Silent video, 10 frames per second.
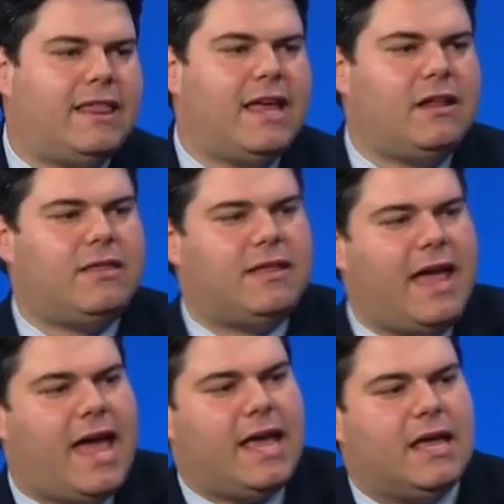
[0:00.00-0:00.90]
at the end of the
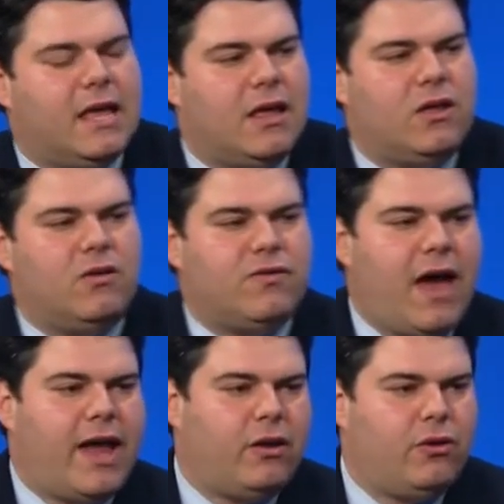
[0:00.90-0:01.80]
day, you've
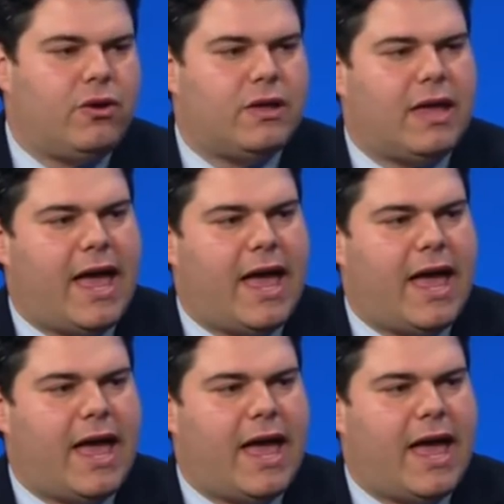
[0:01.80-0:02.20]
got to look